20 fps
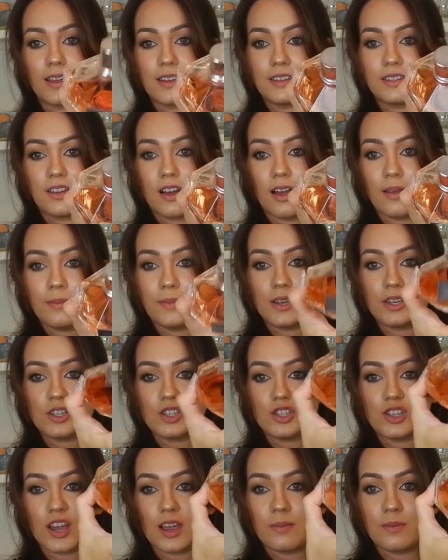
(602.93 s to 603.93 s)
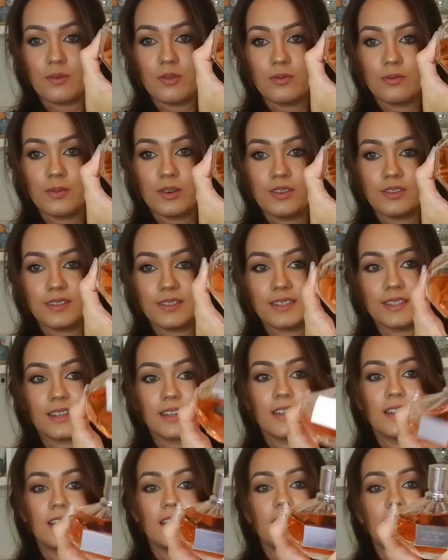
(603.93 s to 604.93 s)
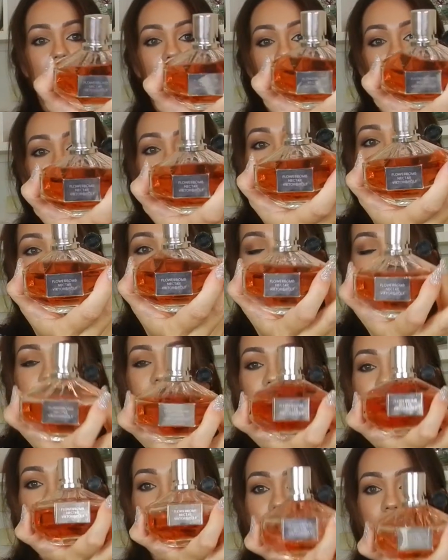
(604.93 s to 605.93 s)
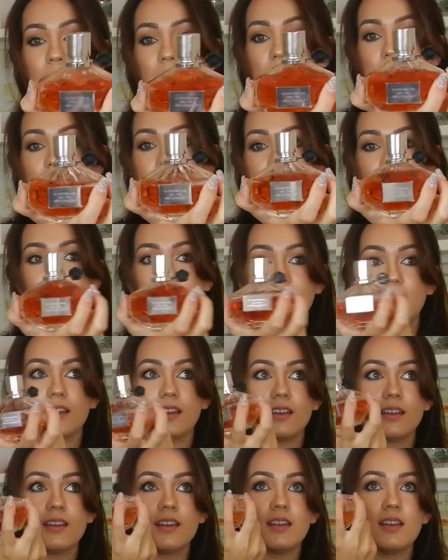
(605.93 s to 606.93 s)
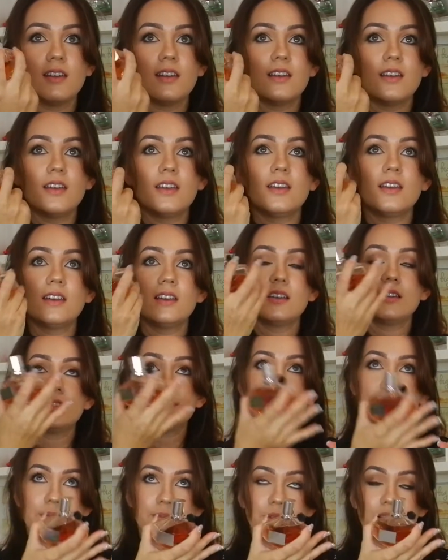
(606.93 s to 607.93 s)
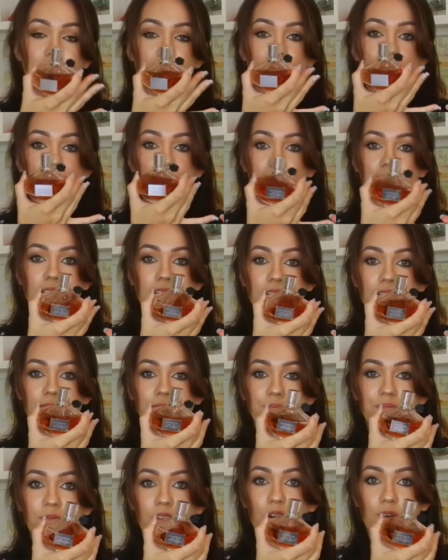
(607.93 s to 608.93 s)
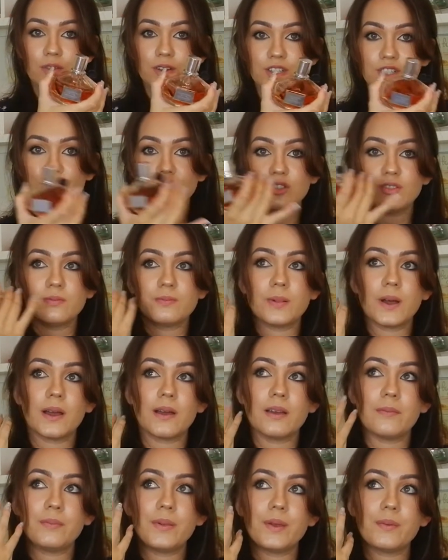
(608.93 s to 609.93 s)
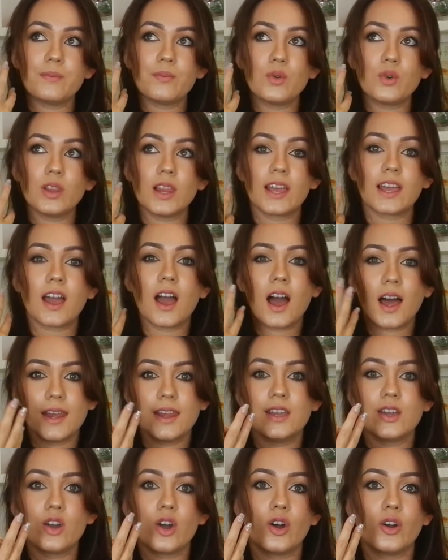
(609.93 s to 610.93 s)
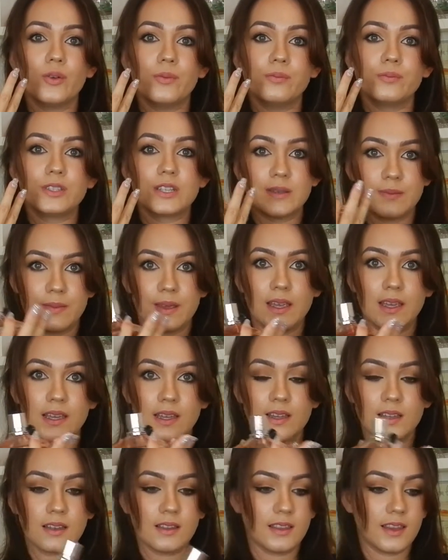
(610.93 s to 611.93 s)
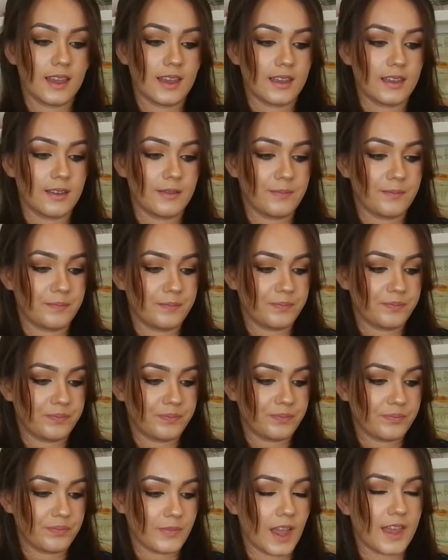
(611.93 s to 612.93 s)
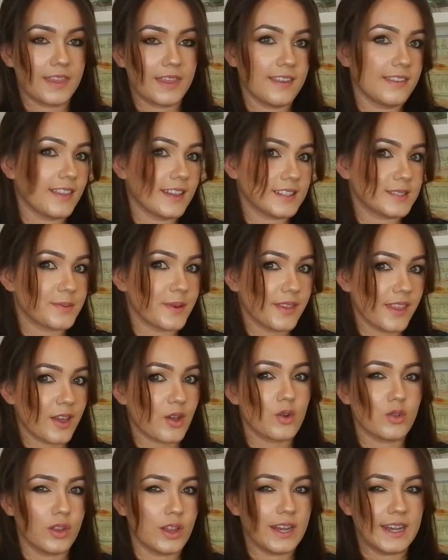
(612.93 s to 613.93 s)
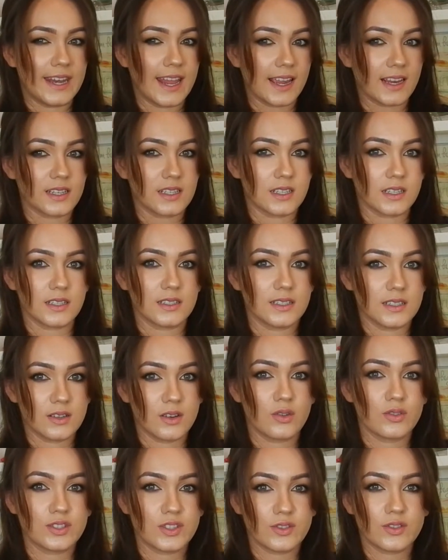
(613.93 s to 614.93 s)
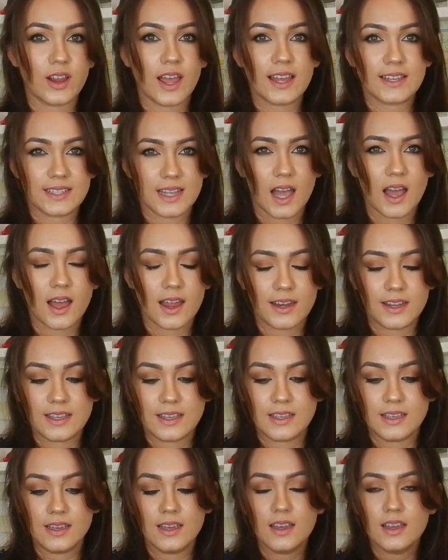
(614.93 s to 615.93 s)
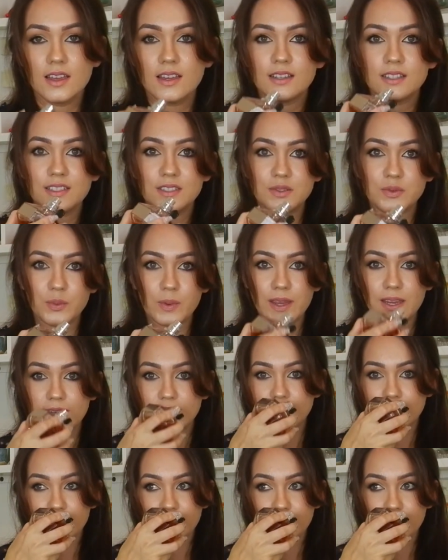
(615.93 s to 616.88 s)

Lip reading: a diamond shape almost. And this smells like similar to the original, but a bit more like honeycomb to me. Like, I think that's why they call it nectar, because it sort of has a honey sweet